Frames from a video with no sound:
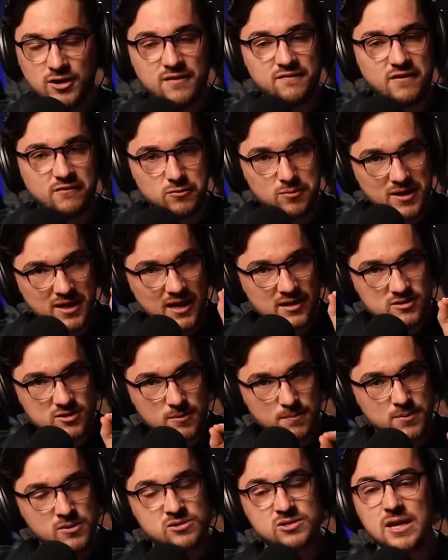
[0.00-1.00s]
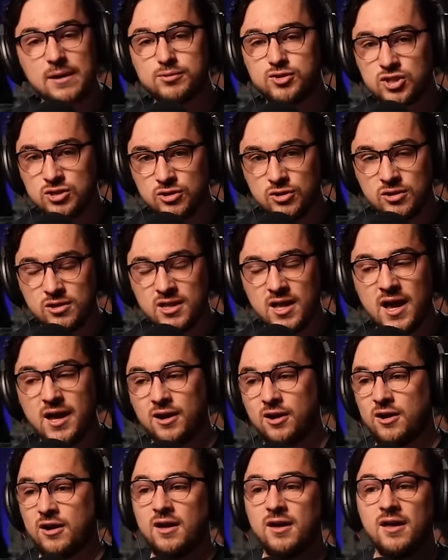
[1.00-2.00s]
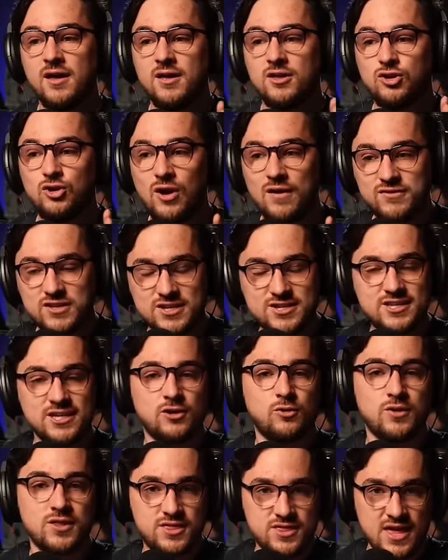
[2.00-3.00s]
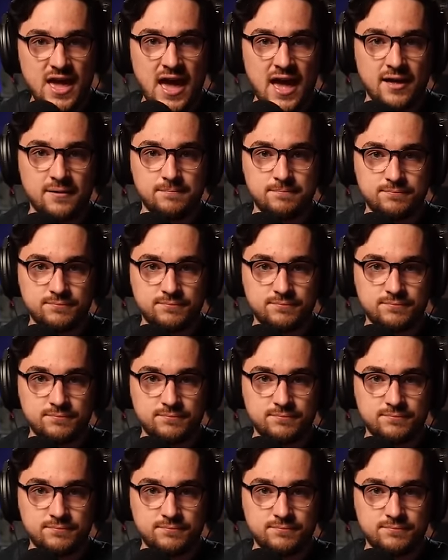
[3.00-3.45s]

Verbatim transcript: If everybody has the perception you're a liar, you have to deal with that.